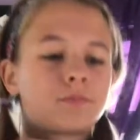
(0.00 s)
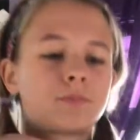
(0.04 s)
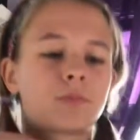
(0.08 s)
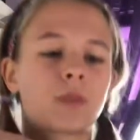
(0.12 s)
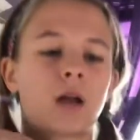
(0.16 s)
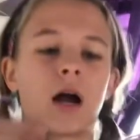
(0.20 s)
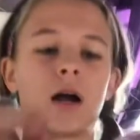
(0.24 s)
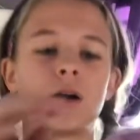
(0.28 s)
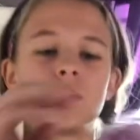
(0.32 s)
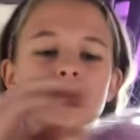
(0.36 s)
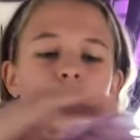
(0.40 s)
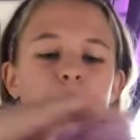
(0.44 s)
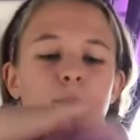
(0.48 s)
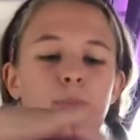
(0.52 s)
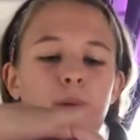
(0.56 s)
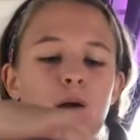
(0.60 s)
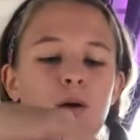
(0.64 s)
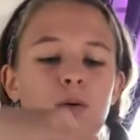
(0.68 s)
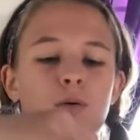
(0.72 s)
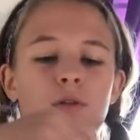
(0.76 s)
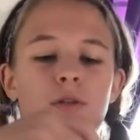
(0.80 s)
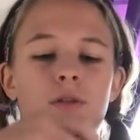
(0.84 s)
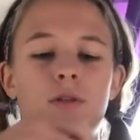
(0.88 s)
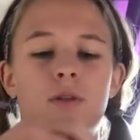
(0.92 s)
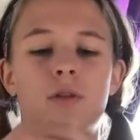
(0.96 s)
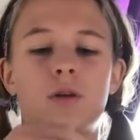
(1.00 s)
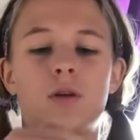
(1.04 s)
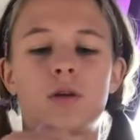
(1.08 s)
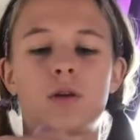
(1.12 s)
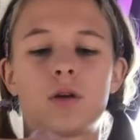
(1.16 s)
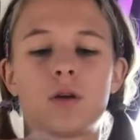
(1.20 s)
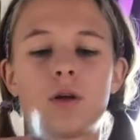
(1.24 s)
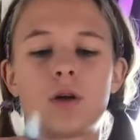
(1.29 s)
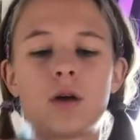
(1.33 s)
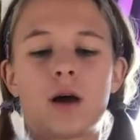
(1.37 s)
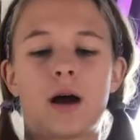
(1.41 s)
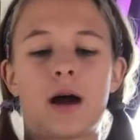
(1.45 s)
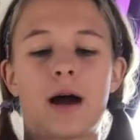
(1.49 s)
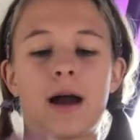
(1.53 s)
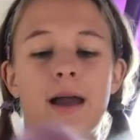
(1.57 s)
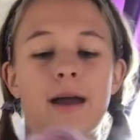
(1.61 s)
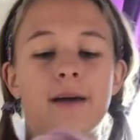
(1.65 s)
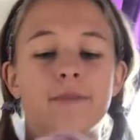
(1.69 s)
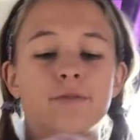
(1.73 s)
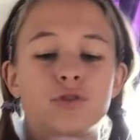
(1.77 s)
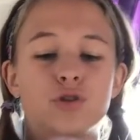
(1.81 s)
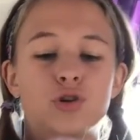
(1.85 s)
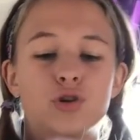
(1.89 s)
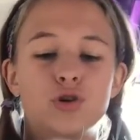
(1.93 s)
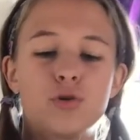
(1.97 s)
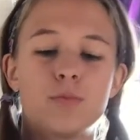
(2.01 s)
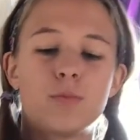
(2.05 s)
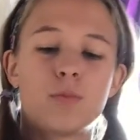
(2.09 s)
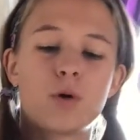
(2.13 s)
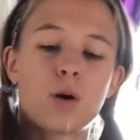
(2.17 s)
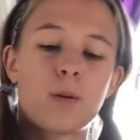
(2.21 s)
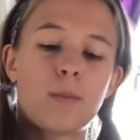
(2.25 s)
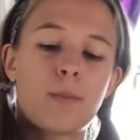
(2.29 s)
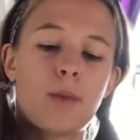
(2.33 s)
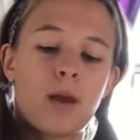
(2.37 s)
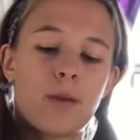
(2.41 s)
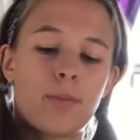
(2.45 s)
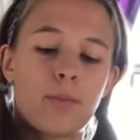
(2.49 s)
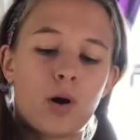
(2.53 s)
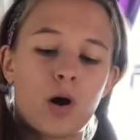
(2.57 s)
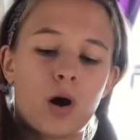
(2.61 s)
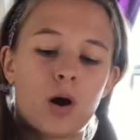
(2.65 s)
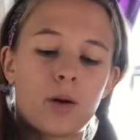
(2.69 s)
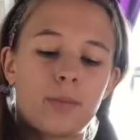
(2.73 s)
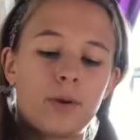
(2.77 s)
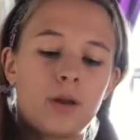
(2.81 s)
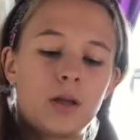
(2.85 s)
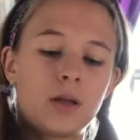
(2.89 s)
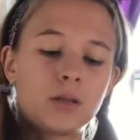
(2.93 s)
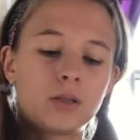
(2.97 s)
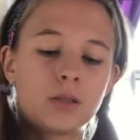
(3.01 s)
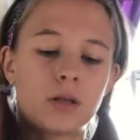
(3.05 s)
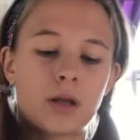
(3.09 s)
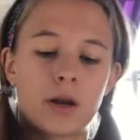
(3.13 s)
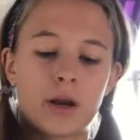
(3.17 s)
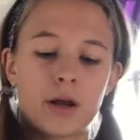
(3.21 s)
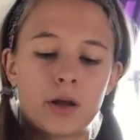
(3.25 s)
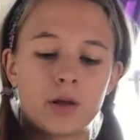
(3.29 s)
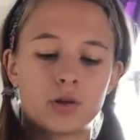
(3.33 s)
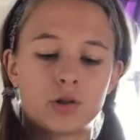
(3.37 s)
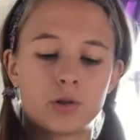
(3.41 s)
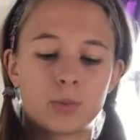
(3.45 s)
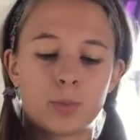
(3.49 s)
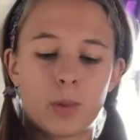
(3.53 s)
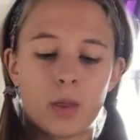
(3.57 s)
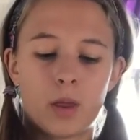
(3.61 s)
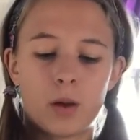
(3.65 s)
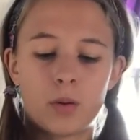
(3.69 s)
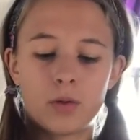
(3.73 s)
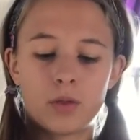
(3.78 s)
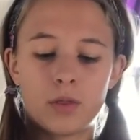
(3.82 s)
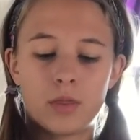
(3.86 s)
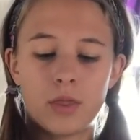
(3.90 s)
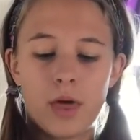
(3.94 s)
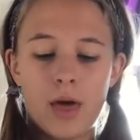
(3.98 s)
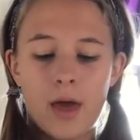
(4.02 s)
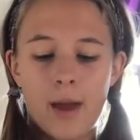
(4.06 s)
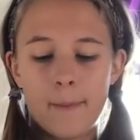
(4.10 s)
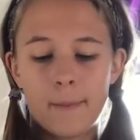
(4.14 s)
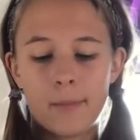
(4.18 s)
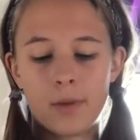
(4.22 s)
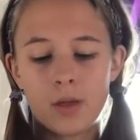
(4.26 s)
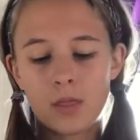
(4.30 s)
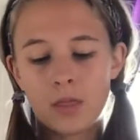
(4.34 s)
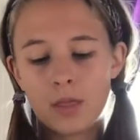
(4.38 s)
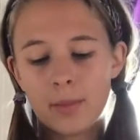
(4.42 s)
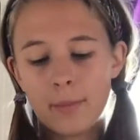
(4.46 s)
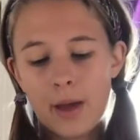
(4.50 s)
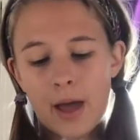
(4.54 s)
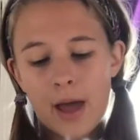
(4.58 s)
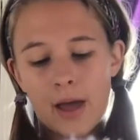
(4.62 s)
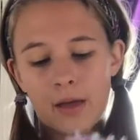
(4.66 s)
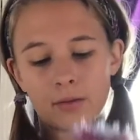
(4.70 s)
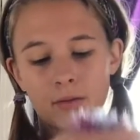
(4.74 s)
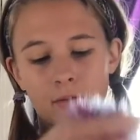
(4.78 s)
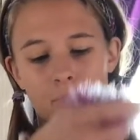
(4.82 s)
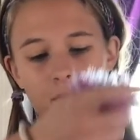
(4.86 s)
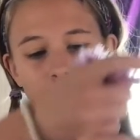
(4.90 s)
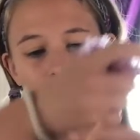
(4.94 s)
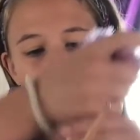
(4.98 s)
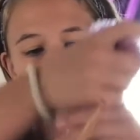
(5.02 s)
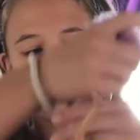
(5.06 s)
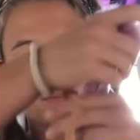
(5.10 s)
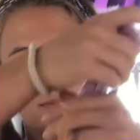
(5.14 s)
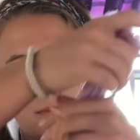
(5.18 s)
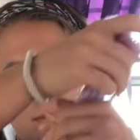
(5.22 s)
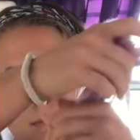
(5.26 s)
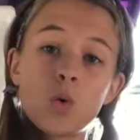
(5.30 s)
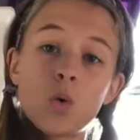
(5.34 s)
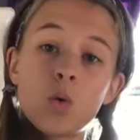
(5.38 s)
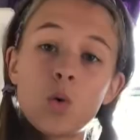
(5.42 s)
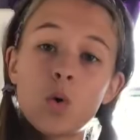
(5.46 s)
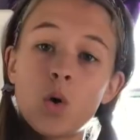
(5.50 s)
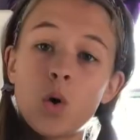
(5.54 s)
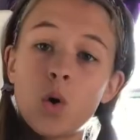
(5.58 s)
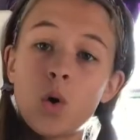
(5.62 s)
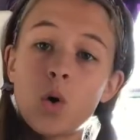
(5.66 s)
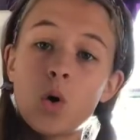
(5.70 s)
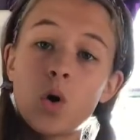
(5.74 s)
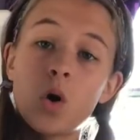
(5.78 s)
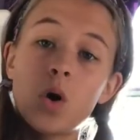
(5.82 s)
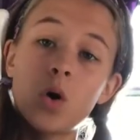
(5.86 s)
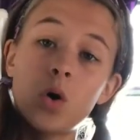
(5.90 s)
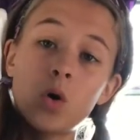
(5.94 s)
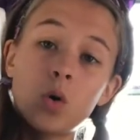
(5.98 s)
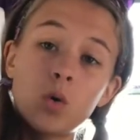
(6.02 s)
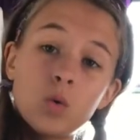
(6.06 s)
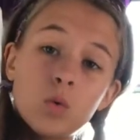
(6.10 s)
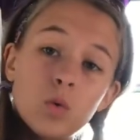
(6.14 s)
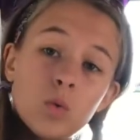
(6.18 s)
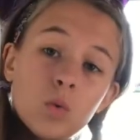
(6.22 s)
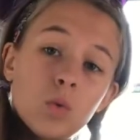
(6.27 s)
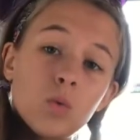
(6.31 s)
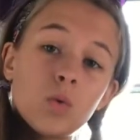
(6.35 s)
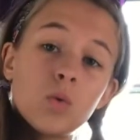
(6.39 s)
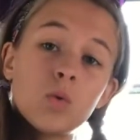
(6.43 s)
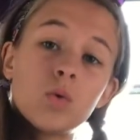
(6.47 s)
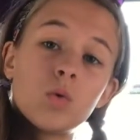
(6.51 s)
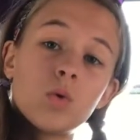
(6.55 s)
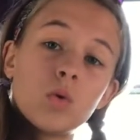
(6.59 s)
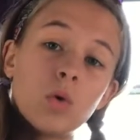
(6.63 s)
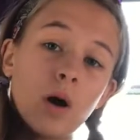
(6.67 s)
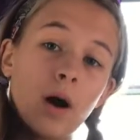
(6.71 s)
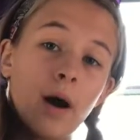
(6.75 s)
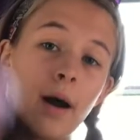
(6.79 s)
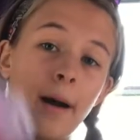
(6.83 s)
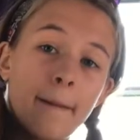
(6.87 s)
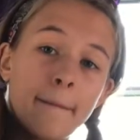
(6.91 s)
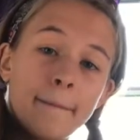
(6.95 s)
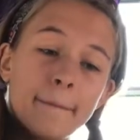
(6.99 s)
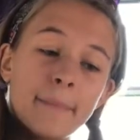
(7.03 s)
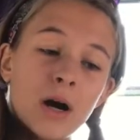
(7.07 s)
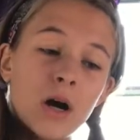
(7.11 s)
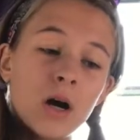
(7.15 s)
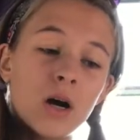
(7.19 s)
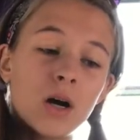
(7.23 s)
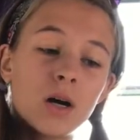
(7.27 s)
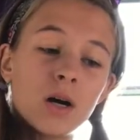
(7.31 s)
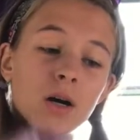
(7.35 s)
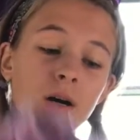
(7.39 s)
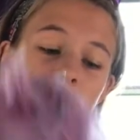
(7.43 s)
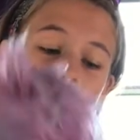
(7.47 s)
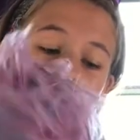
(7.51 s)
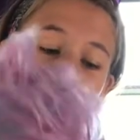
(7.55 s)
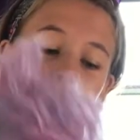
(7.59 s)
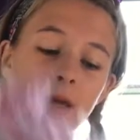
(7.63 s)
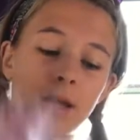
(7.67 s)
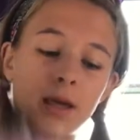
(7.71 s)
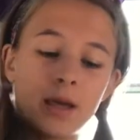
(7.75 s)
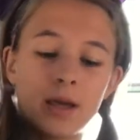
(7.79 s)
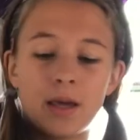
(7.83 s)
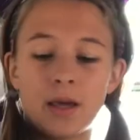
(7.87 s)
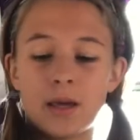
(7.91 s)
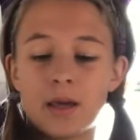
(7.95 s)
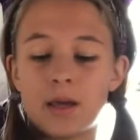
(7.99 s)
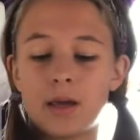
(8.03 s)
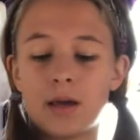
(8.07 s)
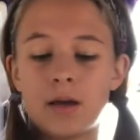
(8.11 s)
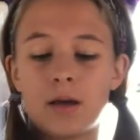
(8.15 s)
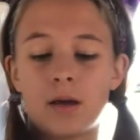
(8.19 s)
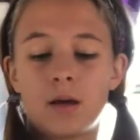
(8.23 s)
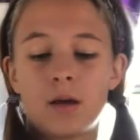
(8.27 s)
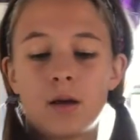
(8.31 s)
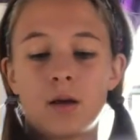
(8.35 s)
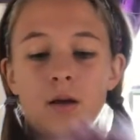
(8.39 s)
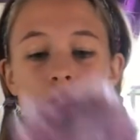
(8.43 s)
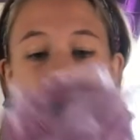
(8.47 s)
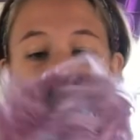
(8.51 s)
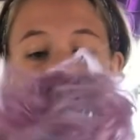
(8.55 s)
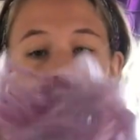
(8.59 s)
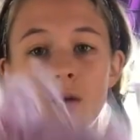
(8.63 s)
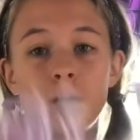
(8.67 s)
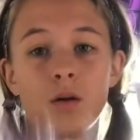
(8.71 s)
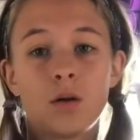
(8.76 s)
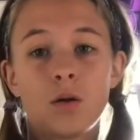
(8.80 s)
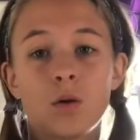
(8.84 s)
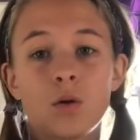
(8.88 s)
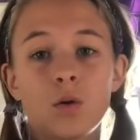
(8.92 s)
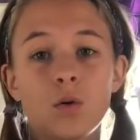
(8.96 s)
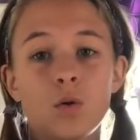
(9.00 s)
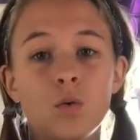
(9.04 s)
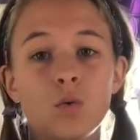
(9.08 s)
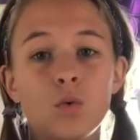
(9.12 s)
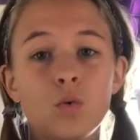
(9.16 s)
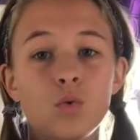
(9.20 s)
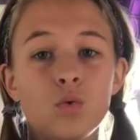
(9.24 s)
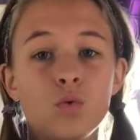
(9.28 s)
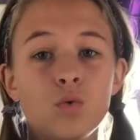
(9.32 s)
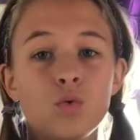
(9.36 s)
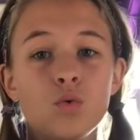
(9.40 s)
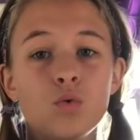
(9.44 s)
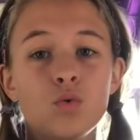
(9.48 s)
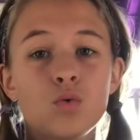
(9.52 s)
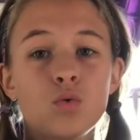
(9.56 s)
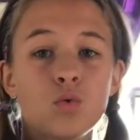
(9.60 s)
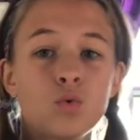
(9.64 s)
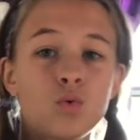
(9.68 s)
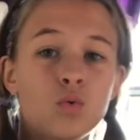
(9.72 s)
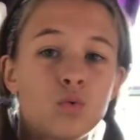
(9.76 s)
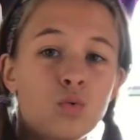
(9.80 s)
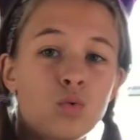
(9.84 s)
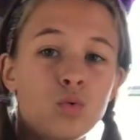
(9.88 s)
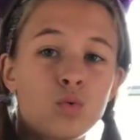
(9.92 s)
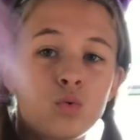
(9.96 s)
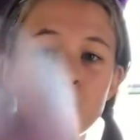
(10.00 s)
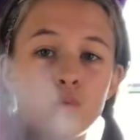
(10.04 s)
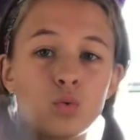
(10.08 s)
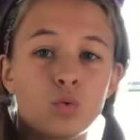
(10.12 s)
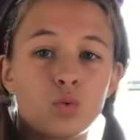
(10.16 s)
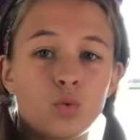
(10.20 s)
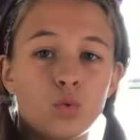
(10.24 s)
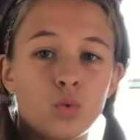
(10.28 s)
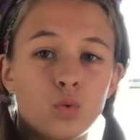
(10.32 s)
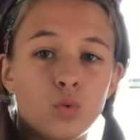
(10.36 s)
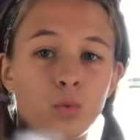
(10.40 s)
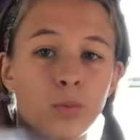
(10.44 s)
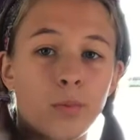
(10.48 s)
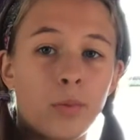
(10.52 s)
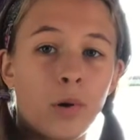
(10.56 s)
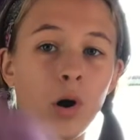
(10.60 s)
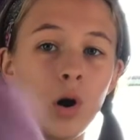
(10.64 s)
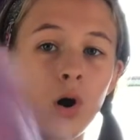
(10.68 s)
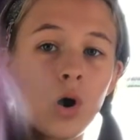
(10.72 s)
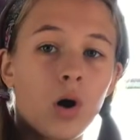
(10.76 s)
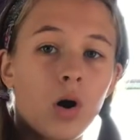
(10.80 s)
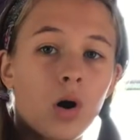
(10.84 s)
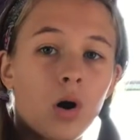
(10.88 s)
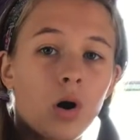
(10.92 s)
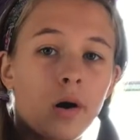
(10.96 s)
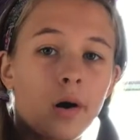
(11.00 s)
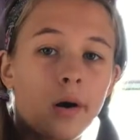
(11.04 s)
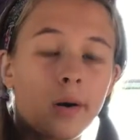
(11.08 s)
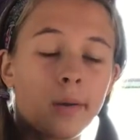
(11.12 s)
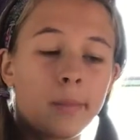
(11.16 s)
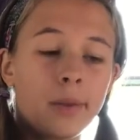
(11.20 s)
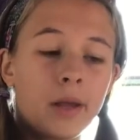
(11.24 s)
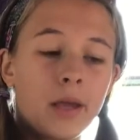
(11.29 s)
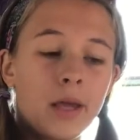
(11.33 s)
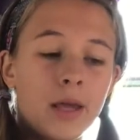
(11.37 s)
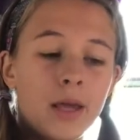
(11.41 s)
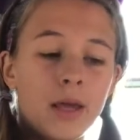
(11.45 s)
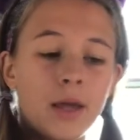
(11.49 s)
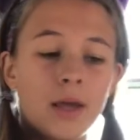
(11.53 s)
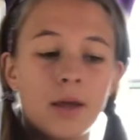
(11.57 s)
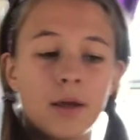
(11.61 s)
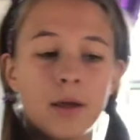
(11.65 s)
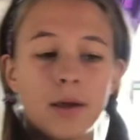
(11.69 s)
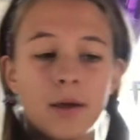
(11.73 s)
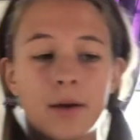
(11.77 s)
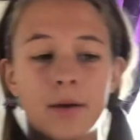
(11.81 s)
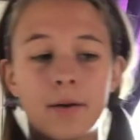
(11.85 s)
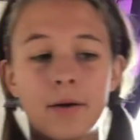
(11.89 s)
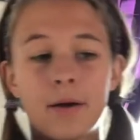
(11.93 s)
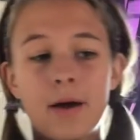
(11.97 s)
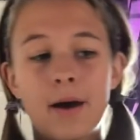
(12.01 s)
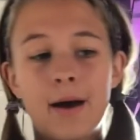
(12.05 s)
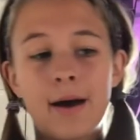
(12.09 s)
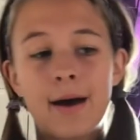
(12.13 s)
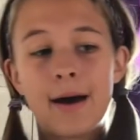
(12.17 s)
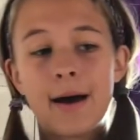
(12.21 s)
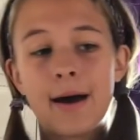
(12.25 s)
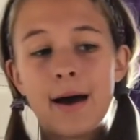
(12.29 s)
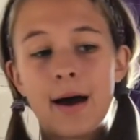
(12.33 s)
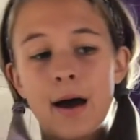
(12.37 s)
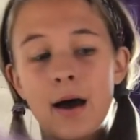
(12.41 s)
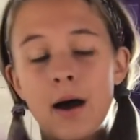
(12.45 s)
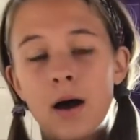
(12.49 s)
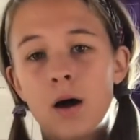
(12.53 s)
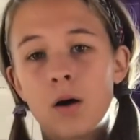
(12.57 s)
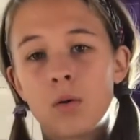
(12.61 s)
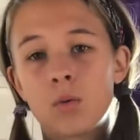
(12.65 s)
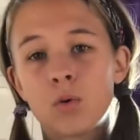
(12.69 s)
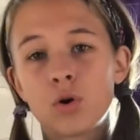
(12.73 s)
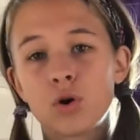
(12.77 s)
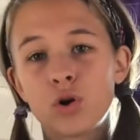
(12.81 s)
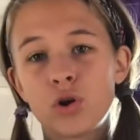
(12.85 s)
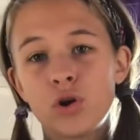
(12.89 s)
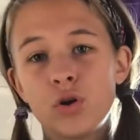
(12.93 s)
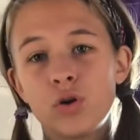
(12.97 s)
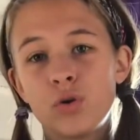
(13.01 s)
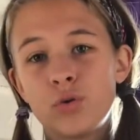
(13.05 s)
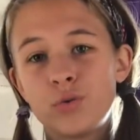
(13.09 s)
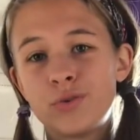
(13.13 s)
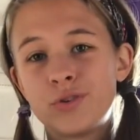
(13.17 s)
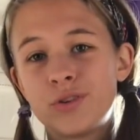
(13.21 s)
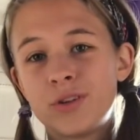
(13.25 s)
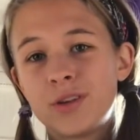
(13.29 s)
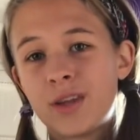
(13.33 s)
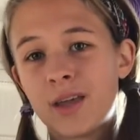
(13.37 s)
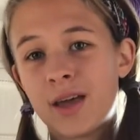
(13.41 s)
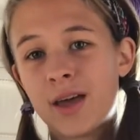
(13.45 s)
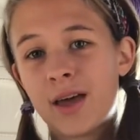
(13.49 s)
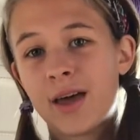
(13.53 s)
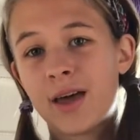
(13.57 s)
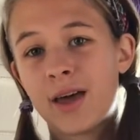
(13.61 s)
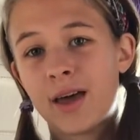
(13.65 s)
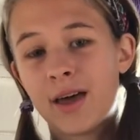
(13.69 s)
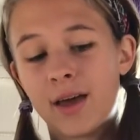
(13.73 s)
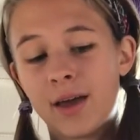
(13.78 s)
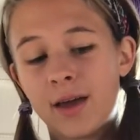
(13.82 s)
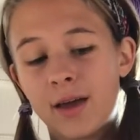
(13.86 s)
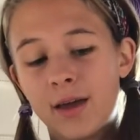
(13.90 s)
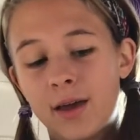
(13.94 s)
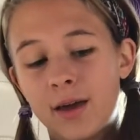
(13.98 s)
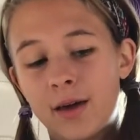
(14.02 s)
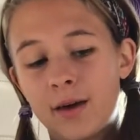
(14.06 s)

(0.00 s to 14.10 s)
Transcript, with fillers: I used to play with, I have two mermaid Barbies and I used to play with them in the bathtub. Ooh, Barbie. Ooh, Barbie. How are you today?